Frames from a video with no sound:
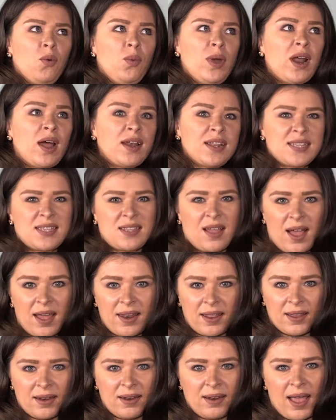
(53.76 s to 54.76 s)
When I
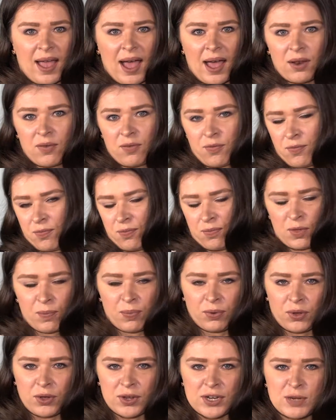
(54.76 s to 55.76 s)
decided out of the
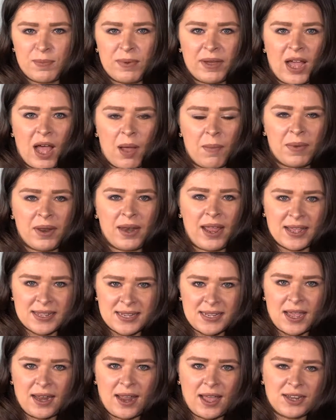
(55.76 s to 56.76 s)
blue to become an
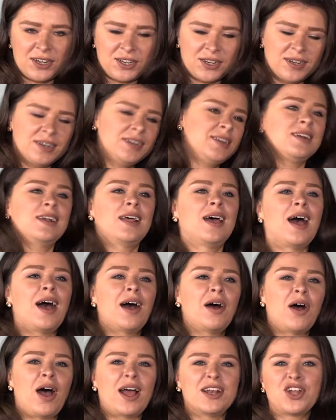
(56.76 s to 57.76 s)
estate agent,
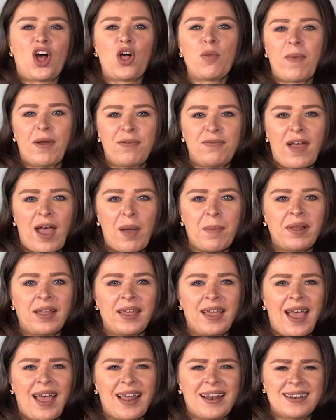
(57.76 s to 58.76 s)
I told my
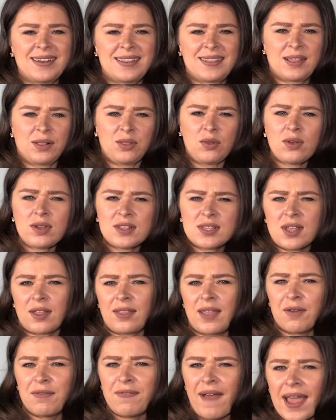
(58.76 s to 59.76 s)
family and the looks
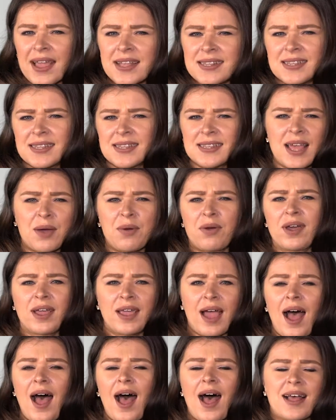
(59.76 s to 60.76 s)
on their faces, they were
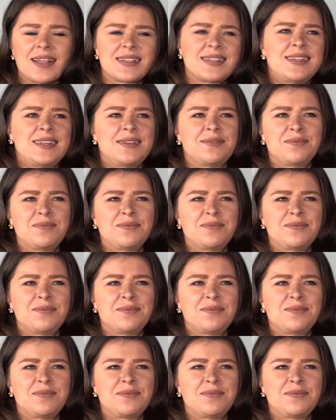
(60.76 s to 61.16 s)
aghast.